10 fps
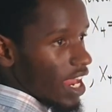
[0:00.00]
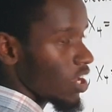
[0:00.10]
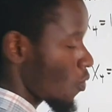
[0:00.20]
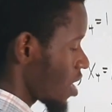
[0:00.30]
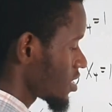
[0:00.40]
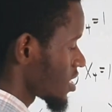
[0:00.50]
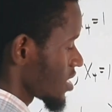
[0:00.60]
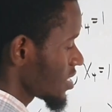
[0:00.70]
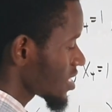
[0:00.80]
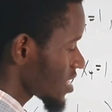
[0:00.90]
Likewise,
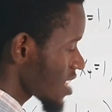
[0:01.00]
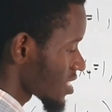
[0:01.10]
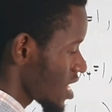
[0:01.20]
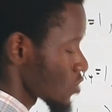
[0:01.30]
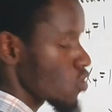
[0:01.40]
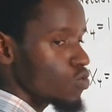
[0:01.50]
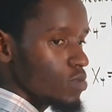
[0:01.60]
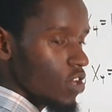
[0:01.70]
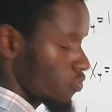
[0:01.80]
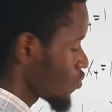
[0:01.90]
this Thursday is going to
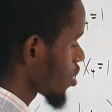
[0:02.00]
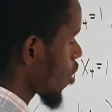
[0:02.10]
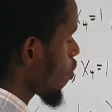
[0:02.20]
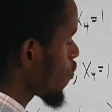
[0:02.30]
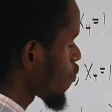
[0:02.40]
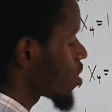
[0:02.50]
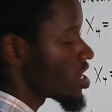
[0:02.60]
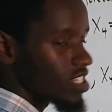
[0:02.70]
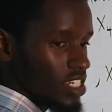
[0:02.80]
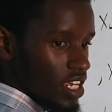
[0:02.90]
be the future of
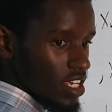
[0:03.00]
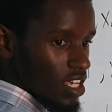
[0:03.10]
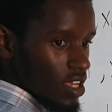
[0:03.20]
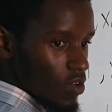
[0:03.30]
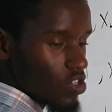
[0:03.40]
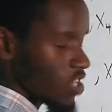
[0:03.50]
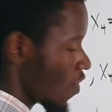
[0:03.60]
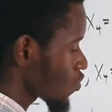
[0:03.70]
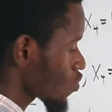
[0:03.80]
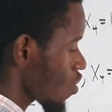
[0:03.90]
Wednesday, because if
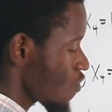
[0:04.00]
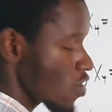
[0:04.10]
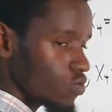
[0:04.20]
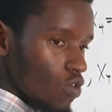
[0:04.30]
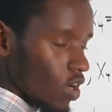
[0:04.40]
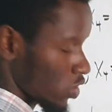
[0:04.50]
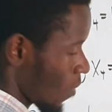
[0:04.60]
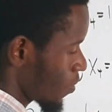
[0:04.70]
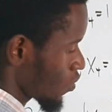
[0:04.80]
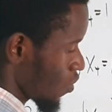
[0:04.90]
I want to know what
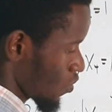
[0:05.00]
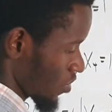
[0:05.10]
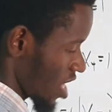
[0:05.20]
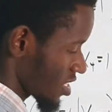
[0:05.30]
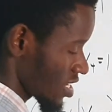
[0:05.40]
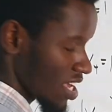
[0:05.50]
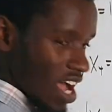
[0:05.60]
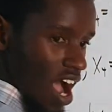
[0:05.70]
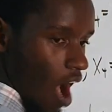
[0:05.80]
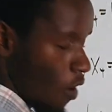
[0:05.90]
happened on Thursday,
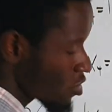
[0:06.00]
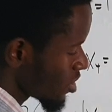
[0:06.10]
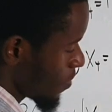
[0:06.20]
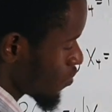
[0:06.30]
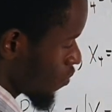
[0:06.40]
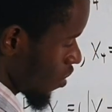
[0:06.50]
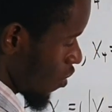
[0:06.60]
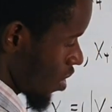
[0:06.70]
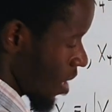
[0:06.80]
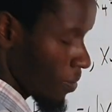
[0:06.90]
I always depend
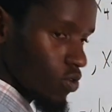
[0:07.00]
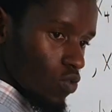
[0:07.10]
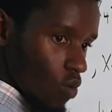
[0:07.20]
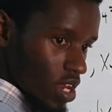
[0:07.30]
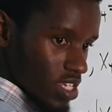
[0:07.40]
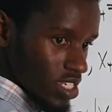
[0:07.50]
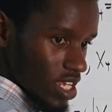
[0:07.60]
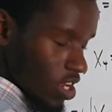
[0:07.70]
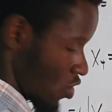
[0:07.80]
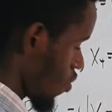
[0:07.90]
on what happened on
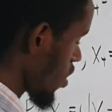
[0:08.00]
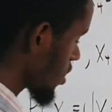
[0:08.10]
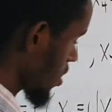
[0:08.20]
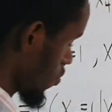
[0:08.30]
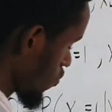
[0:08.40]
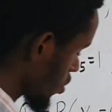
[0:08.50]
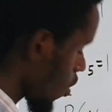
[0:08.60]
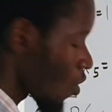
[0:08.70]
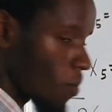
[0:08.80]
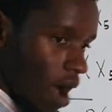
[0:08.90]
Wednesday, not Tuesday
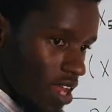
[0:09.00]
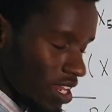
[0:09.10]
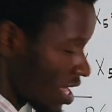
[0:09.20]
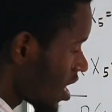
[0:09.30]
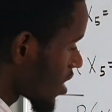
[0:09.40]
or Monday.